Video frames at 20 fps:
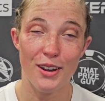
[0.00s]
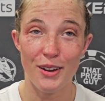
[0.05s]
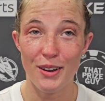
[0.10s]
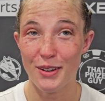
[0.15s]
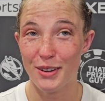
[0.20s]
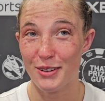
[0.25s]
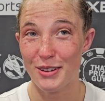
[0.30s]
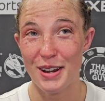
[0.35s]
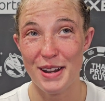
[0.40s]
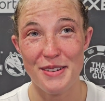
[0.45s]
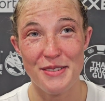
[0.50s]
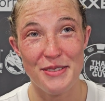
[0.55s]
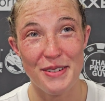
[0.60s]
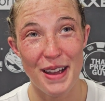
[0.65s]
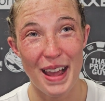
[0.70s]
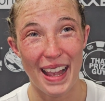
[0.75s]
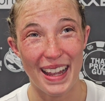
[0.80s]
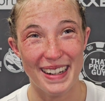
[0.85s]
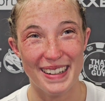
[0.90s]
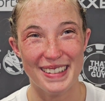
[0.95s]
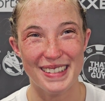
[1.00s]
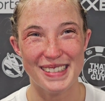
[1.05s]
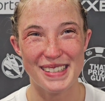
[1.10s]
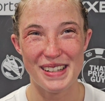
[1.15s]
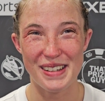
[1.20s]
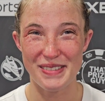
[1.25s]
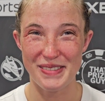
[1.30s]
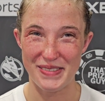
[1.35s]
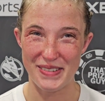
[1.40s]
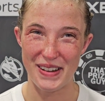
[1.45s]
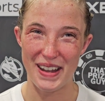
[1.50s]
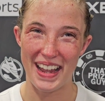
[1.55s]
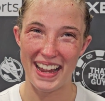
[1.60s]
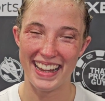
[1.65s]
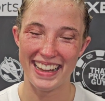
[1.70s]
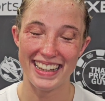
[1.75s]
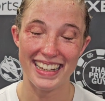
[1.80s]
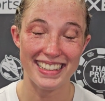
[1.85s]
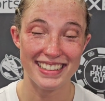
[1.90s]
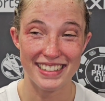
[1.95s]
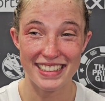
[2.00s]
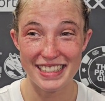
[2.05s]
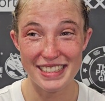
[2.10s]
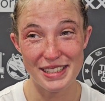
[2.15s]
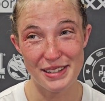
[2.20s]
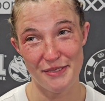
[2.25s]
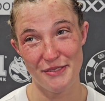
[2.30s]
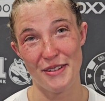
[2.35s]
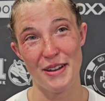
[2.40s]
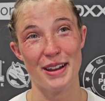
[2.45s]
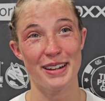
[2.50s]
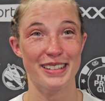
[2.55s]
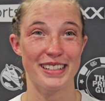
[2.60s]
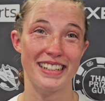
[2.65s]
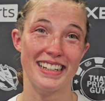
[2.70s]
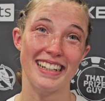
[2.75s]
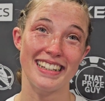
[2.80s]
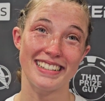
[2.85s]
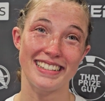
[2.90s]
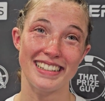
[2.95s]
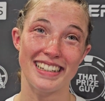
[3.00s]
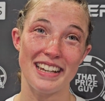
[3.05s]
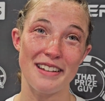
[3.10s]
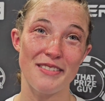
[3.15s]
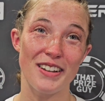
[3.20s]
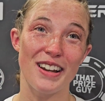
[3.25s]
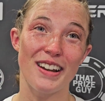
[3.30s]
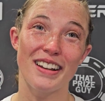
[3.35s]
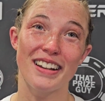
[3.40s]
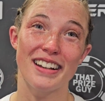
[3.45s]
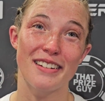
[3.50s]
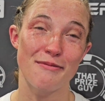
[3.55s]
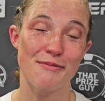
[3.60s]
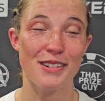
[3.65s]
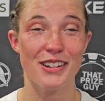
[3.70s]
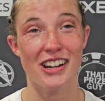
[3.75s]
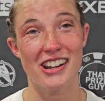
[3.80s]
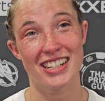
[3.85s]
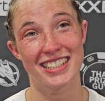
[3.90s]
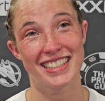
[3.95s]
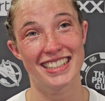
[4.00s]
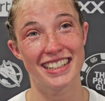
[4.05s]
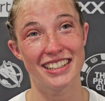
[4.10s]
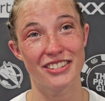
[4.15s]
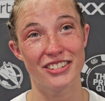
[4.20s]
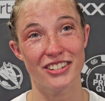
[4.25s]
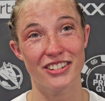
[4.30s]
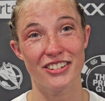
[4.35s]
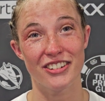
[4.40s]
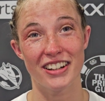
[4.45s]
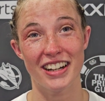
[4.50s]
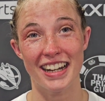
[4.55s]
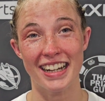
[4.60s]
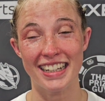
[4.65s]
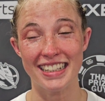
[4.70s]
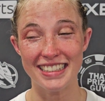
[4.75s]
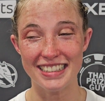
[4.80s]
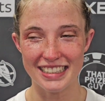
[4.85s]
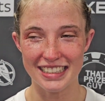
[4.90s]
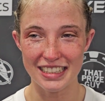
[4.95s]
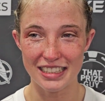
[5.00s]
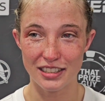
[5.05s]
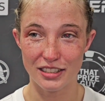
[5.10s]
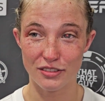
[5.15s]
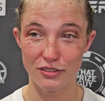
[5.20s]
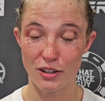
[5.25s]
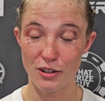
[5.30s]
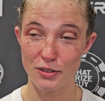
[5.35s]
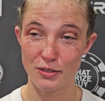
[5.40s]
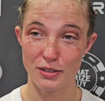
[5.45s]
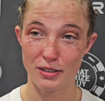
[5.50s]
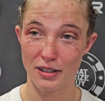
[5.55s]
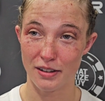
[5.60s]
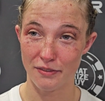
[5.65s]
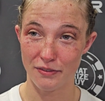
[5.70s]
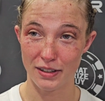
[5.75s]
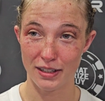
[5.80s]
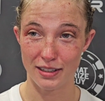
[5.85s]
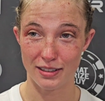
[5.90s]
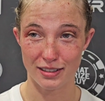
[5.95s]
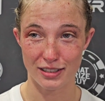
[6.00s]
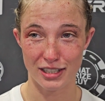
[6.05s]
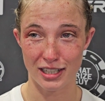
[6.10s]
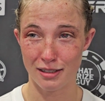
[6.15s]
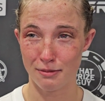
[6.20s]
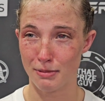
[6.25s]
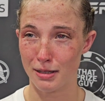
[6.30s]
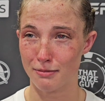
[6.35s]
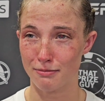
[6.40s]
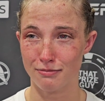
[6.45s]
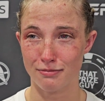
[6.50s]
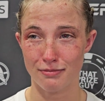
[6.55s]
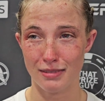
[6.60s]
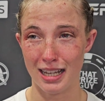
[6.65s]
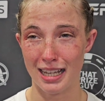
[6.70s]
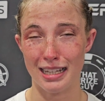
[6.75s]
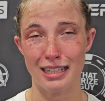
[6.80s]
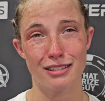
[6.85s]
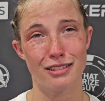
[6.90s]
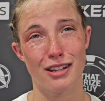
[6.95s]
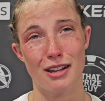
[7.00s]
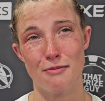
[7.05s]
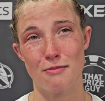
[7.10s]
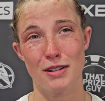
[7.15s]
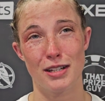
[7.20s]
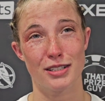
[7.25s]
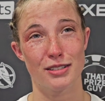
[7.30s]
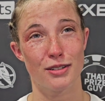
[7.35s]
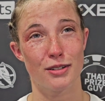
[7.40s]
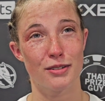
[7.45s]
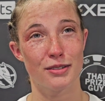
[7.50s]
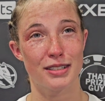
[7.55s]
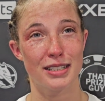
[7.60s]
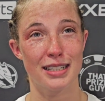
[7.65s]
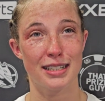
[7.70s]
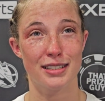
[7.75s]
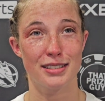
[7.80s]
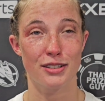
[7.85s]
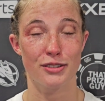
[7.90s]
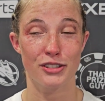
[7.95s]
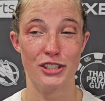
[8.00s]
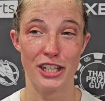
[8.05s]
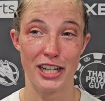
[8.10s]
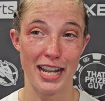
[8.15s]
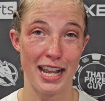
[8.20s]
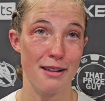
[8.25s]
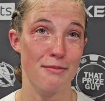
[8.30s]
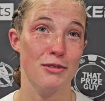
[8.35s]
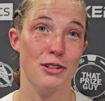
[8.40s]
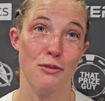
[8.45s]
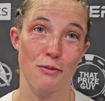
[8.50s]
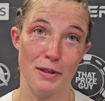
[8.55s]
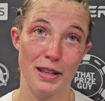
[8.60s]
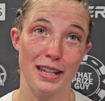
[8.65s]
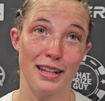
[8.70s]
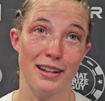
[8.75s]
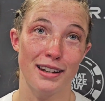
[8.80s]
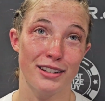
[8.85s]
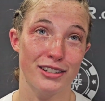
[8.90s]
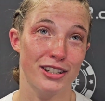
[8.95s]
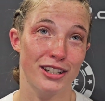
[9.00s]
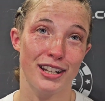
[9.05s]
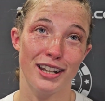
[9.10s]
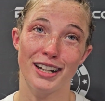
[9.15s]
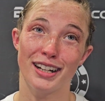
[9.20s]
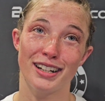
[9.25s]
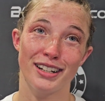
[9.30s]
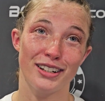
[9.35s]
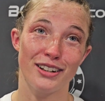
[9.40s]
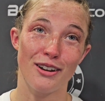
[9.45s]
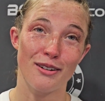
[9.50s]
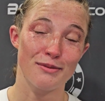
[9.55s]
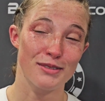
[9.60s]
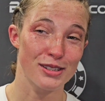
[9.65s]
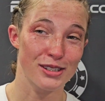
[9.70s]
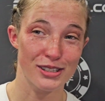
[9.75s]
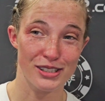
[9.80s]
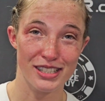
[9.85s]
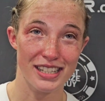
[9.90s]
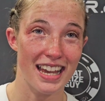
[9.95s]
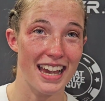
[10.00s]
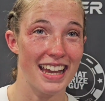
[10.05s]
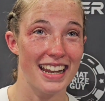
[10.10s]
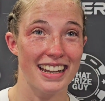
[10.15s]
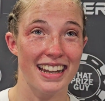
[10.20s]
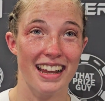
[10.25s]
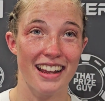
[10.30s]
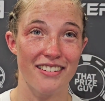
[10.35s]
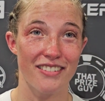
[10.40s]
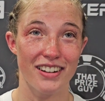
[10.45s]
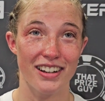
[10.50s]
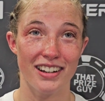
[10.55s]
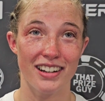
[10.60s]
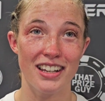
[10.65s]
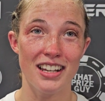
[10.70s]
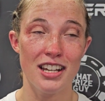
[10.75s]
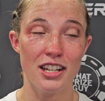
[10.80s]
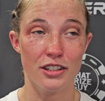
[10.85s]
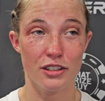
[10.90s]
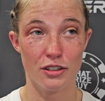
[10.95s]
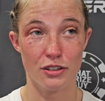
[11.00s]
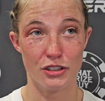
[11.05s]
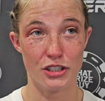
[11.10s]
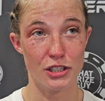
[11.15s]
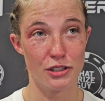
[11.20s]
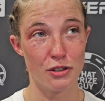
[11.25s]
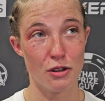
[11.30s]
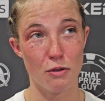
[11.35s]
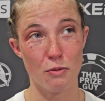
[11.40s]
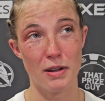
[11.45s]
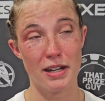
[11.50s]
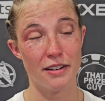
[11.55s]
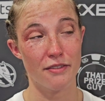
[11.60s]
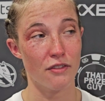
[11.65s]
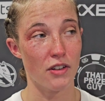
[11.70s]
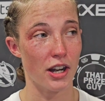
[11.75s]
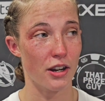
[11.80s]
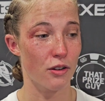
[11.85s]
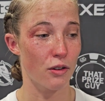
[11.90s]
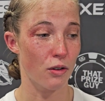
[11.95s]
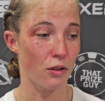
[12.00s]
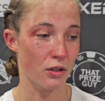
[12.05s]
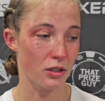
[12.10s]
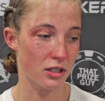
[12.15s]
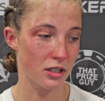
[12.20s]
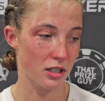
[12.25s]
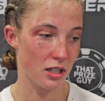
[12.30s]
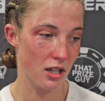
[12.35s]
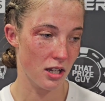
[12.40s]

Oh, great fight, you know, tough fight. These are the fights you need to keep learning and progressing in your career. Dorota, I think she had about 8-9 weeks notice, so she came to win. She didn't come to just get in there, and, you know, she's got a winning record.